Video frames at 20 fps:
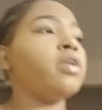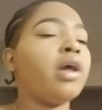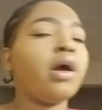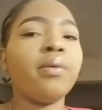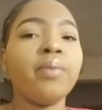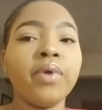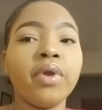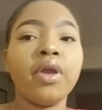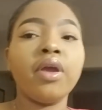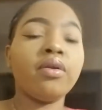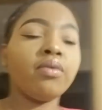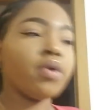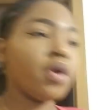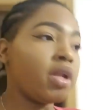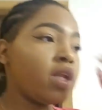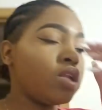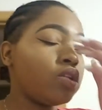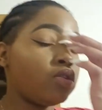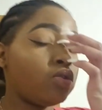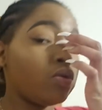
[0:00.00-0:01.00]
now we're getting
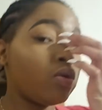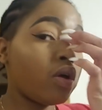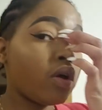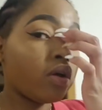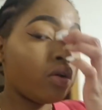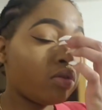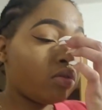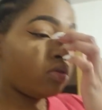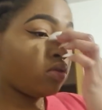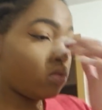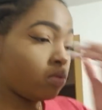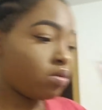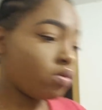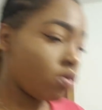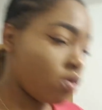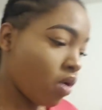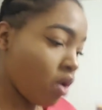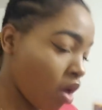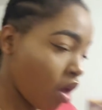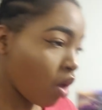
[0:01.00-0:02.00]
ready to go
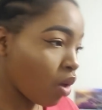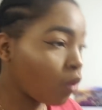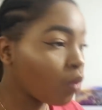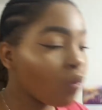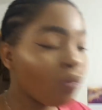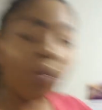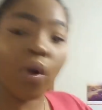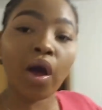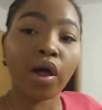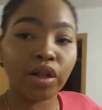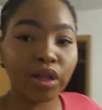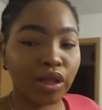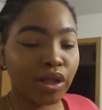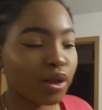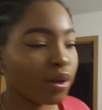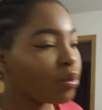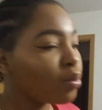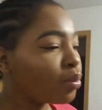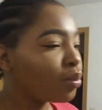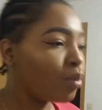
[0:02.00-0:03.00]
to
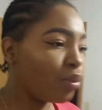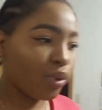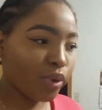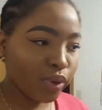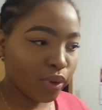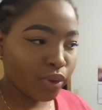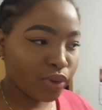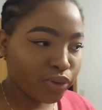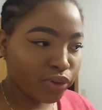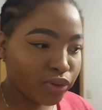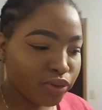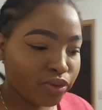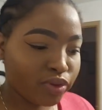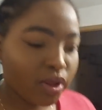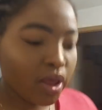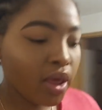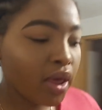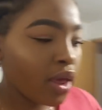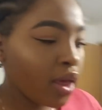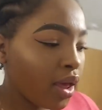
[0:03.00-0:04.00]
Wally World.
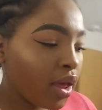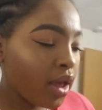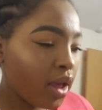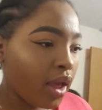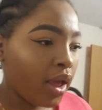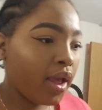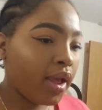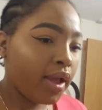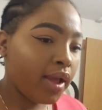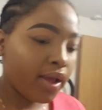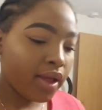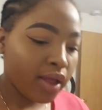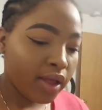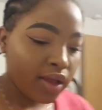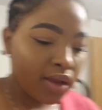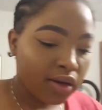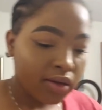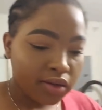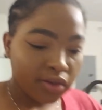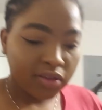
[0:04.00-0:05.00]

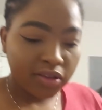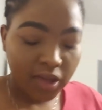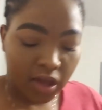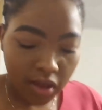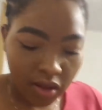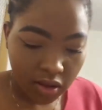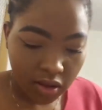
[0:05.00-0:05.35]
And